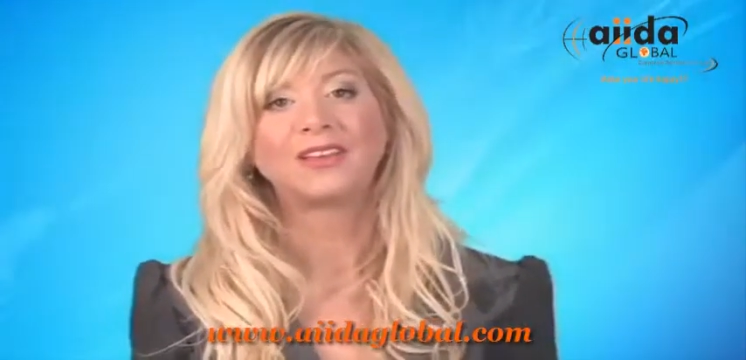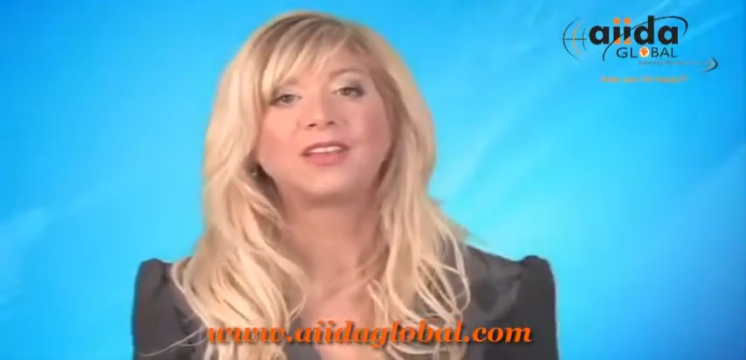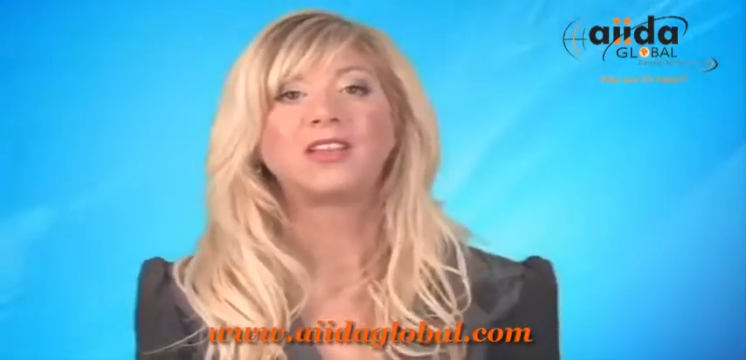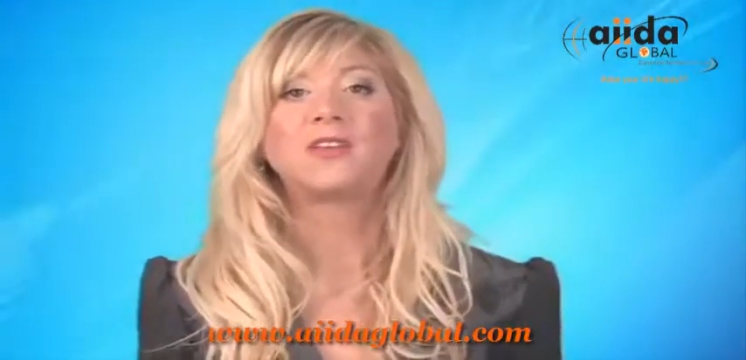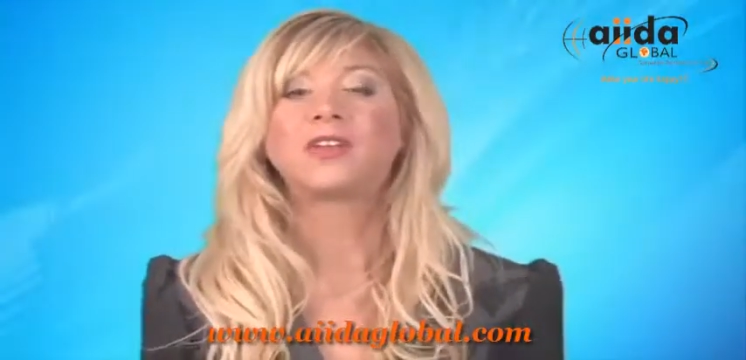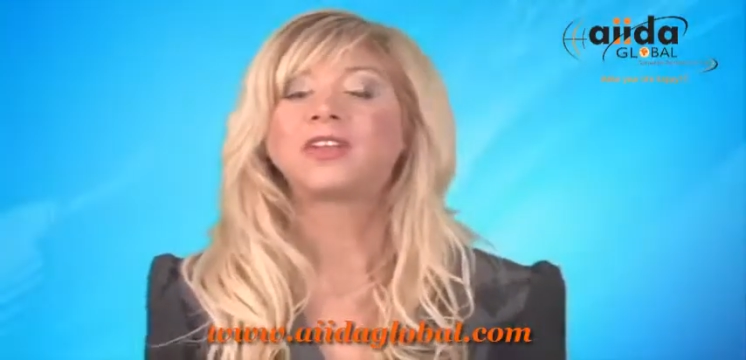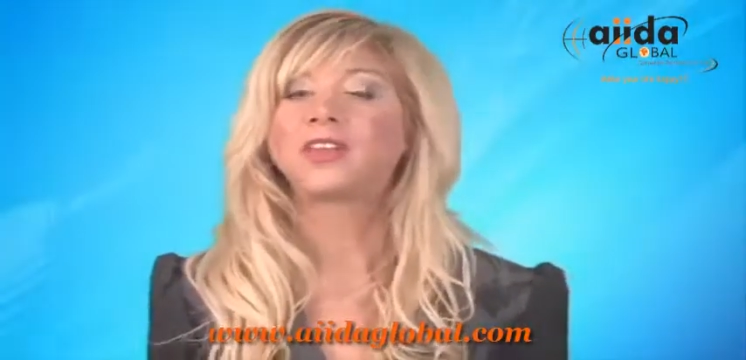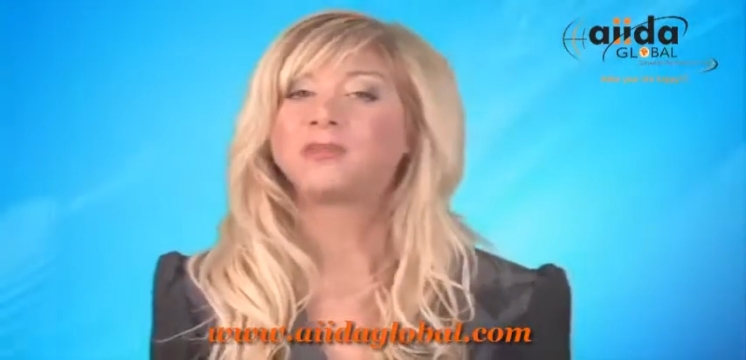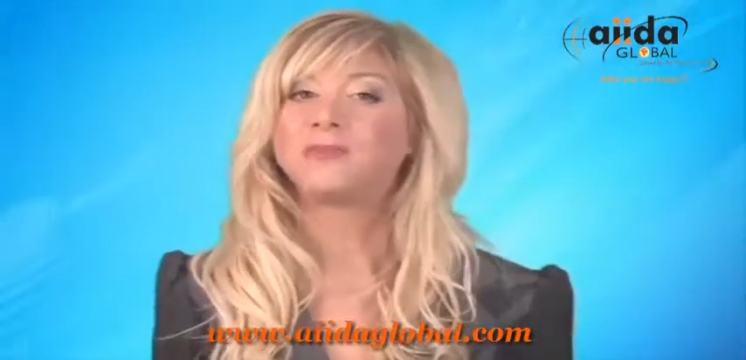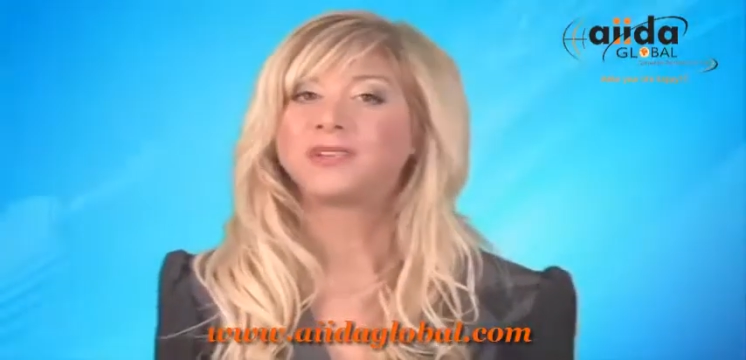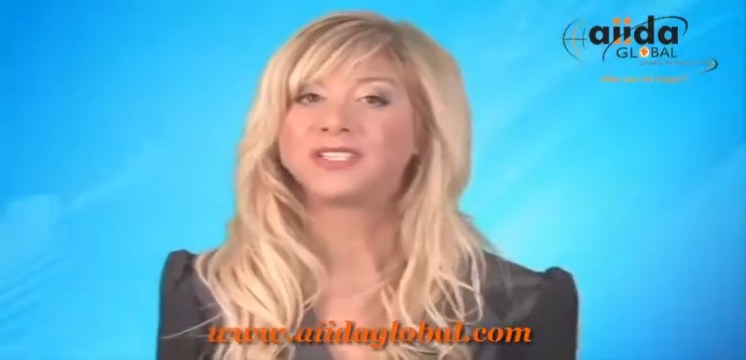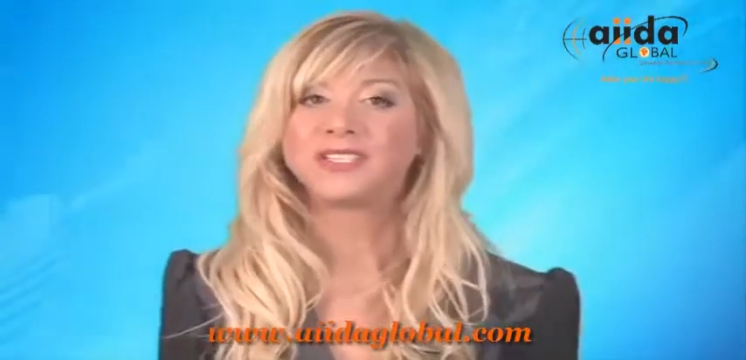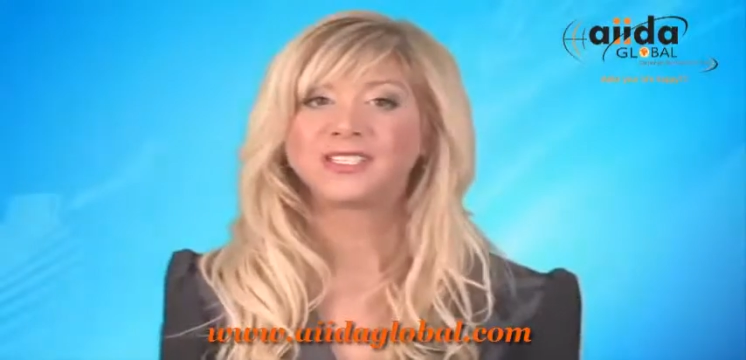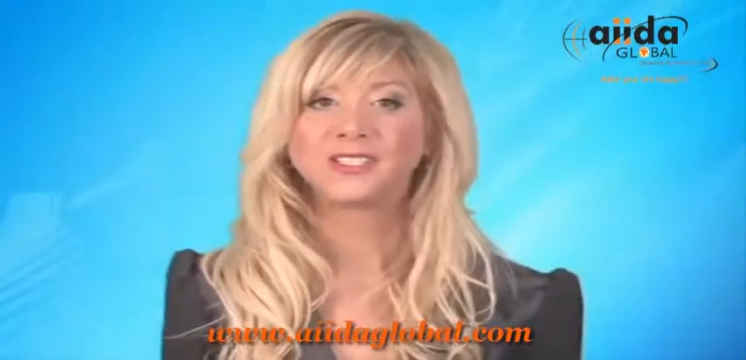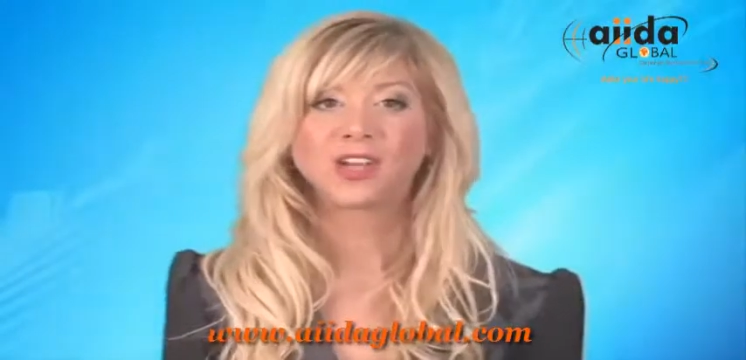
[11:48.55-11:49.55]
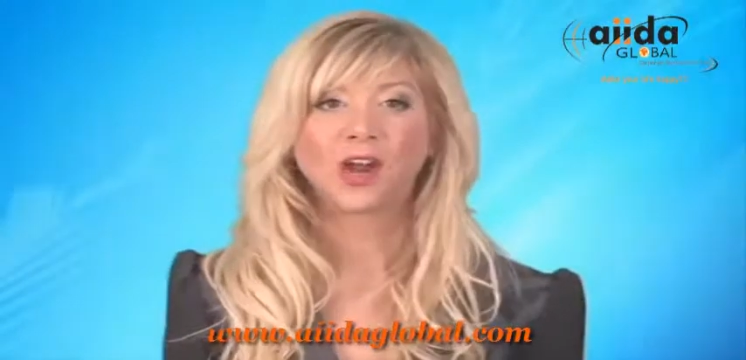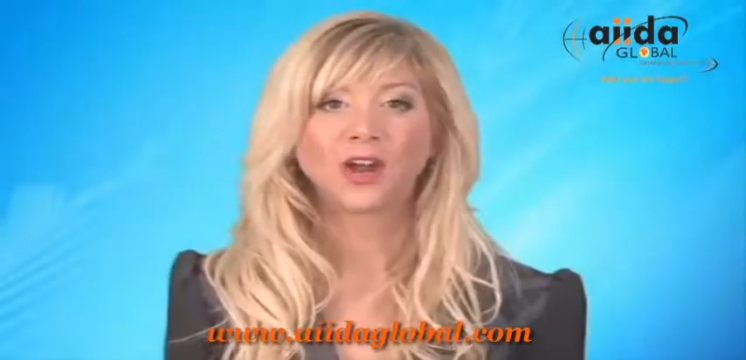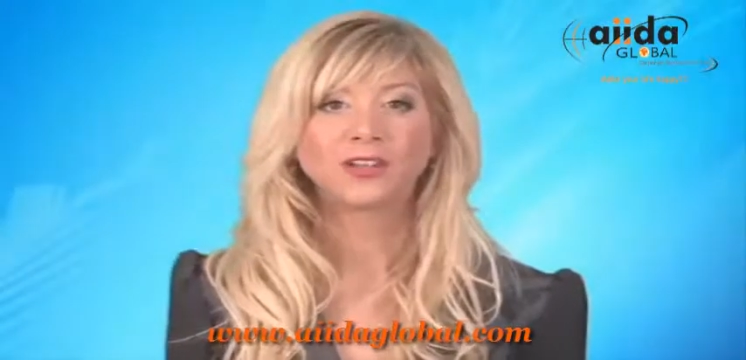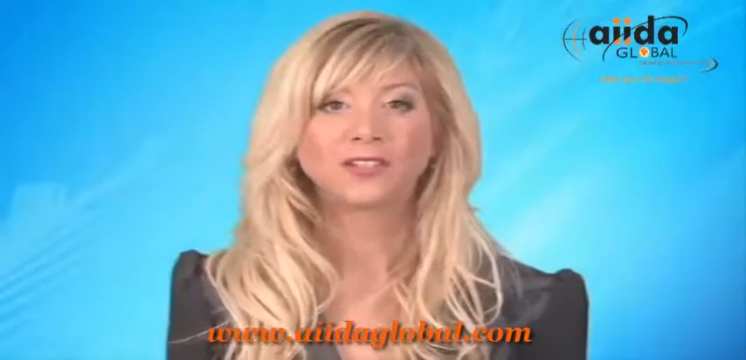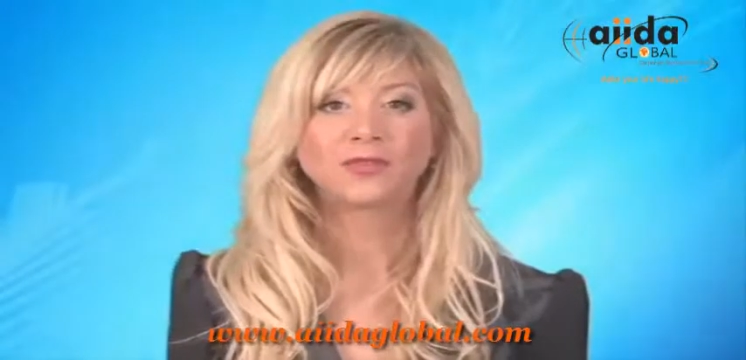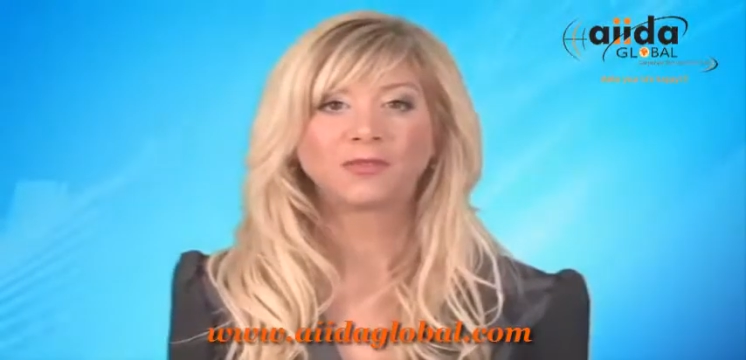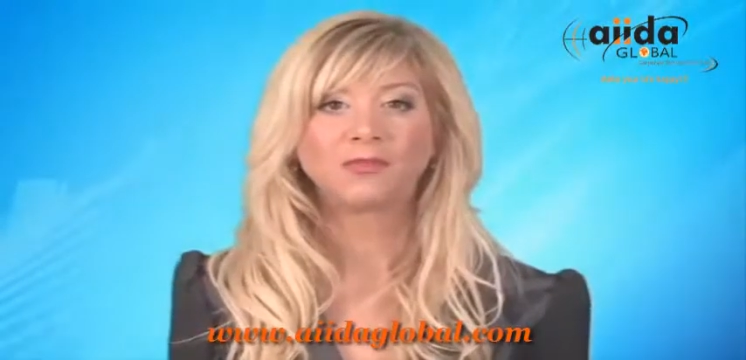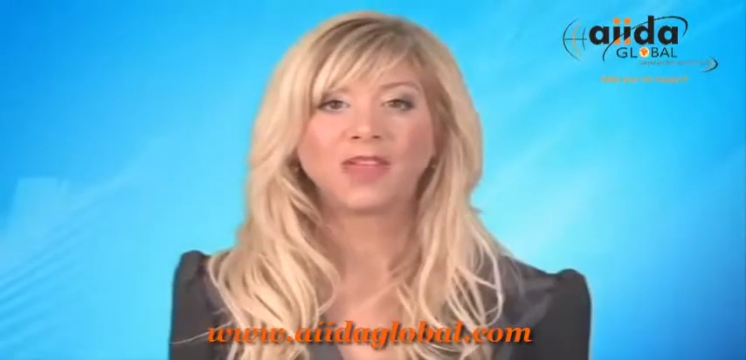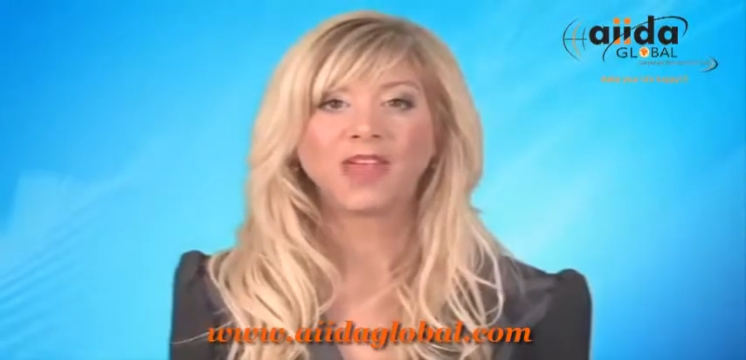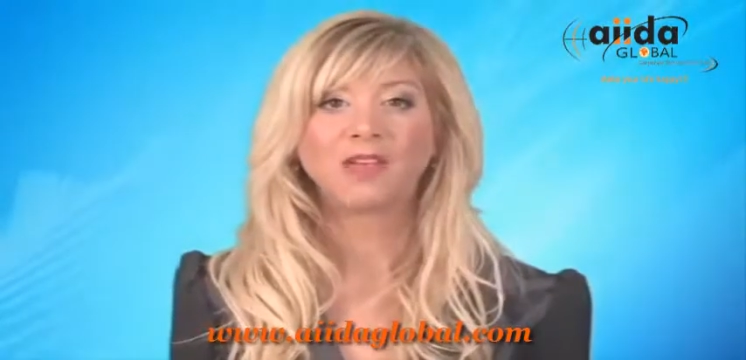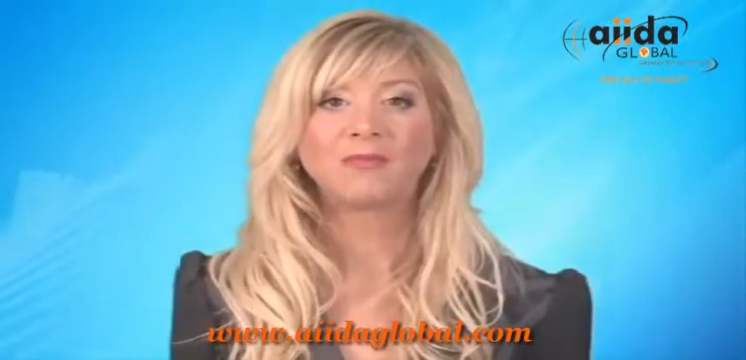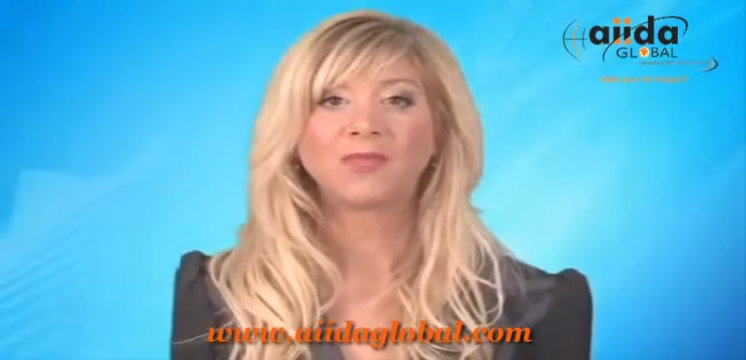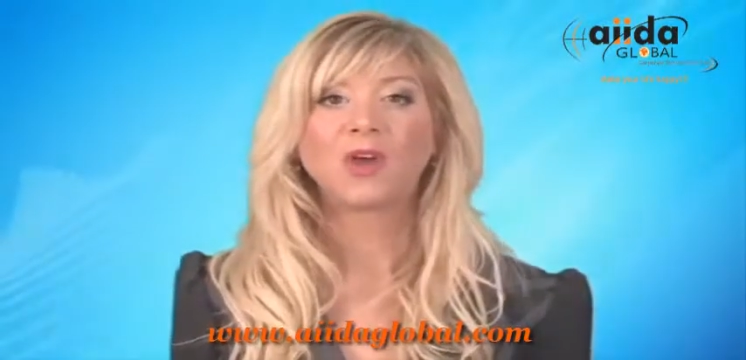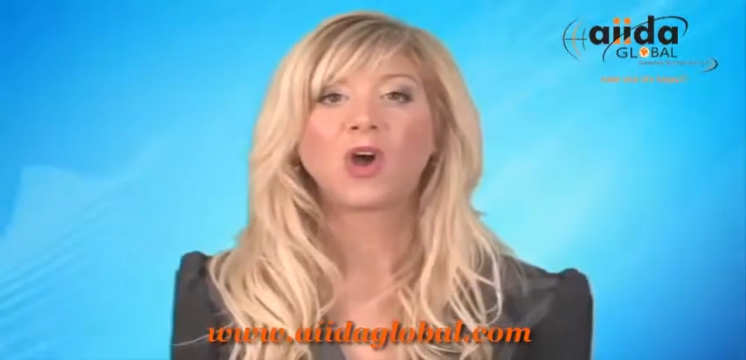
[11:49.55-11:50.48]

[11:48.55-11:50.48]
You can get business cards from them.